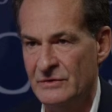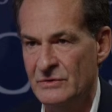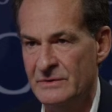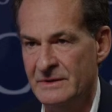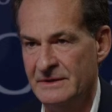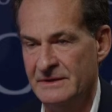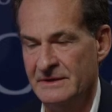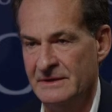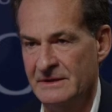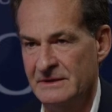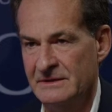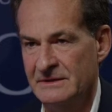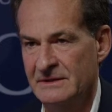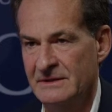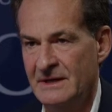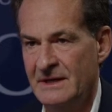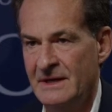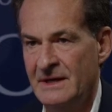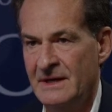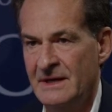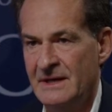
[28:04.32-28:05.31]
doing that
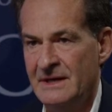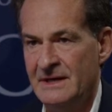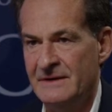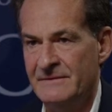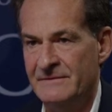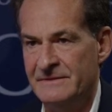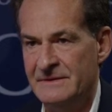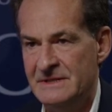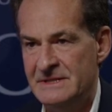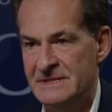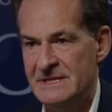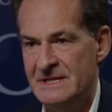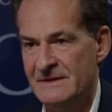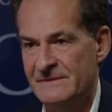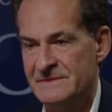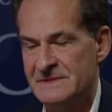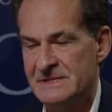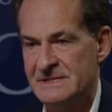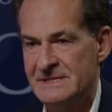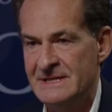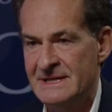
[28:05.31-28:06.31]
if the
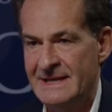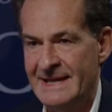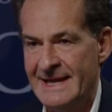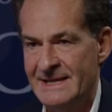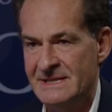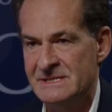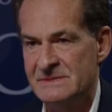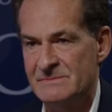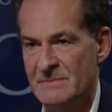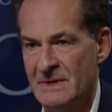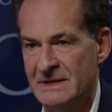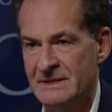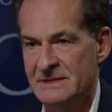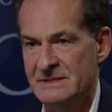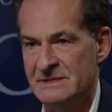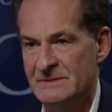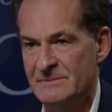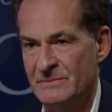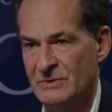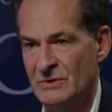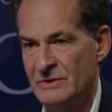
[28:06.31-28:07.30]
DFC lends money
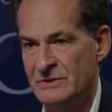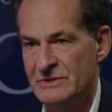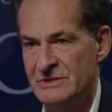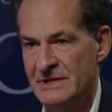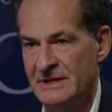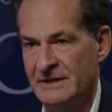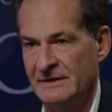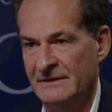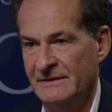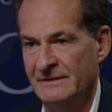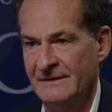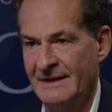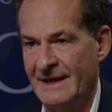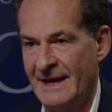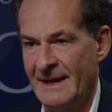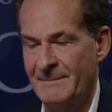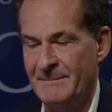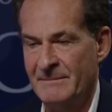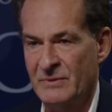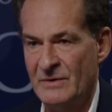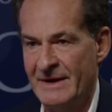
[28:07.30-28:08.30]
to projects
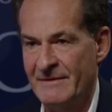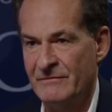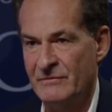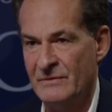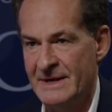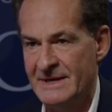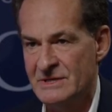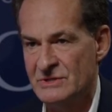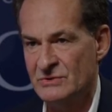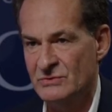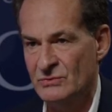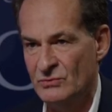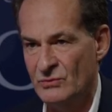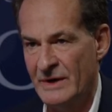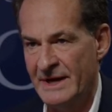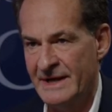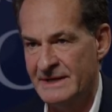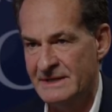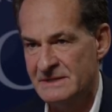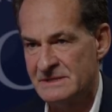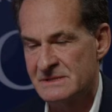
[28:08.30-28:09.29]
at preferential
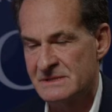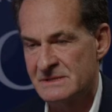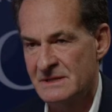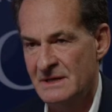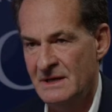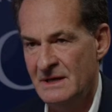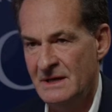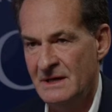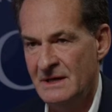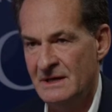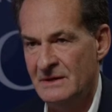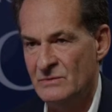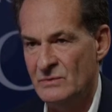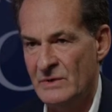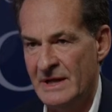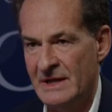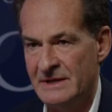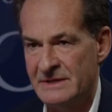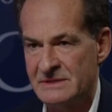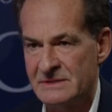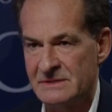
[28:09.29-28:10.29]
rates
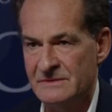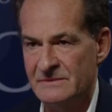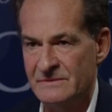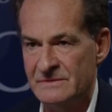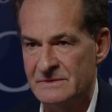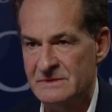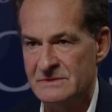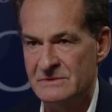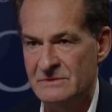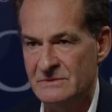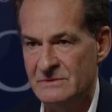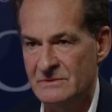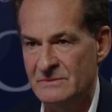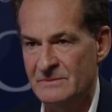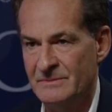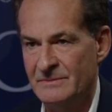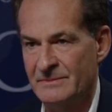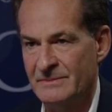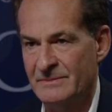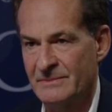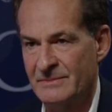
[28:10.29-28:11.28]
relative to
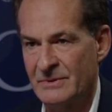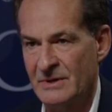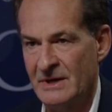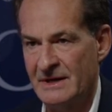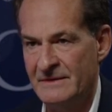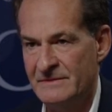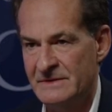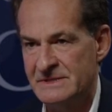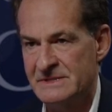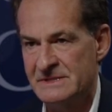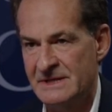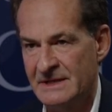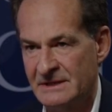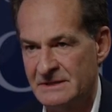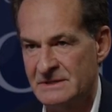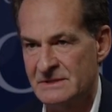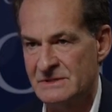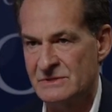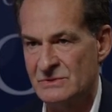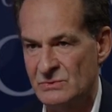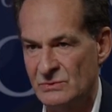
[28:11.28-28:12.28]
private
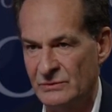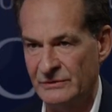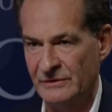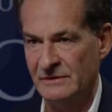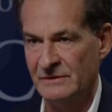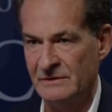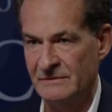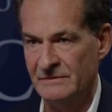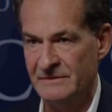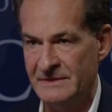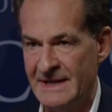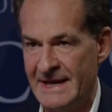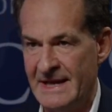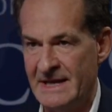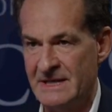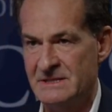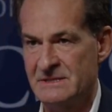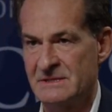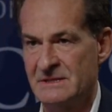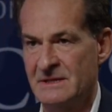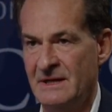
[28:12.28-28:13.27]
sector sources of
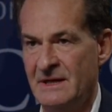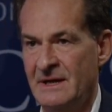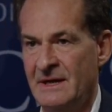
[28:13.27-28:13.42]
debt,